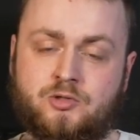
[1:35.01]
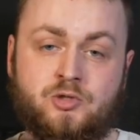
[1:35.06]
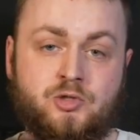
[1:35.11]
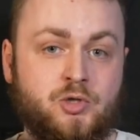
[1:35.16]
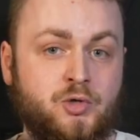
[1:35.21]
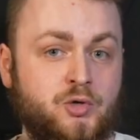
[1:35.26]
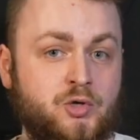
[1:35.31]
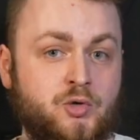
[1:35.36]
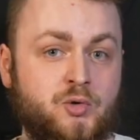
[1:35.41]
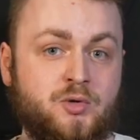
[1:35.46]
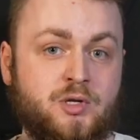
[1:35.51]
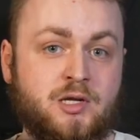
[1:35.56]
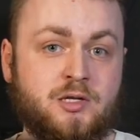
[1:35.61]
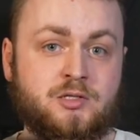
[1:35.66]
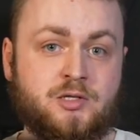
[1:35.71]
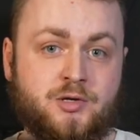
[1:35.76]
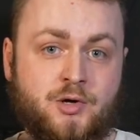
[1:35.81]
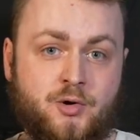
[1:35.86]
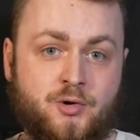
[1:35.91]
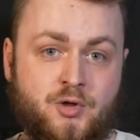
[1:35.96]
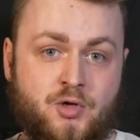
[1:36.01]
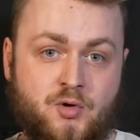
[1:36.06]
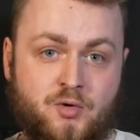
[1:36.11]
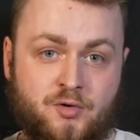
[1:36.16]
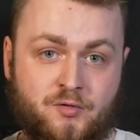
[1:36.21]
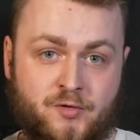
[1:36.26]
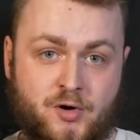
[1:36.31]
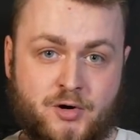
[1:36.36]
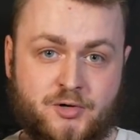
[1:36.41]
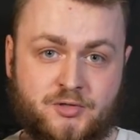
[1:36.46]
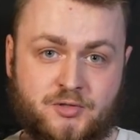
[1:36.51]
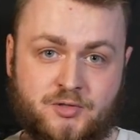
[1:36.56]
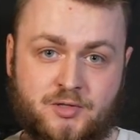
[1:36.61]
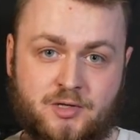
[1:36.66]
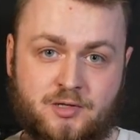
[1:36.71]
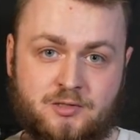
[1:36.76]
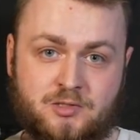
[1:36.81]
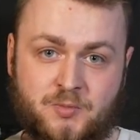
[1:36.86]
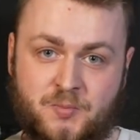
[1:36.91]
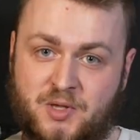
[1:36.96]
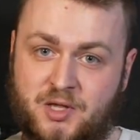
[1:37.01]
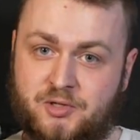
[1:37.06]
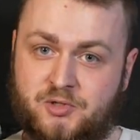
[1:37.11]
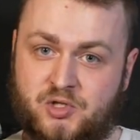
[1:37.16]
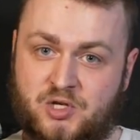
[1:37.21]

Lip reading: do you need to go to university to be a